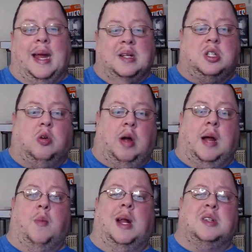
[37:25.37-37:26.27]

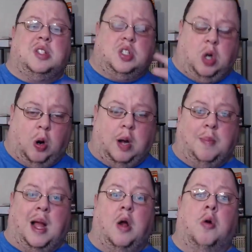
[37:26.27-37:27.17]
Instagram, when I started
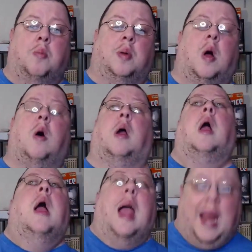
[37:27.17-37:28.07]
my own blog,
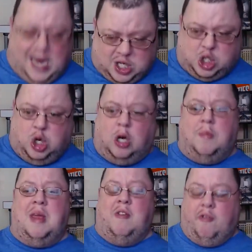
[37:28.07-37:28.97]
it
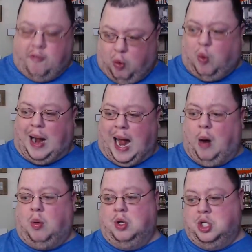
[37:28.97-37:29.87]
took me 4
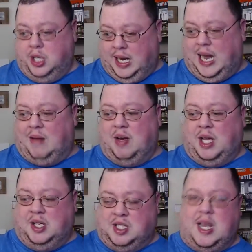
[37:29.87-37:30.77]
hours to get
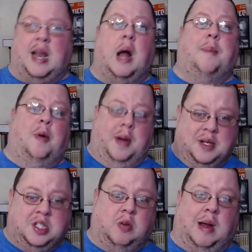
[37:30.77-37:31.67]
everything set up on
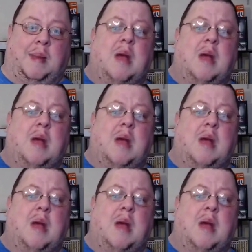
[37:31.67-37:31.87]
Instagram.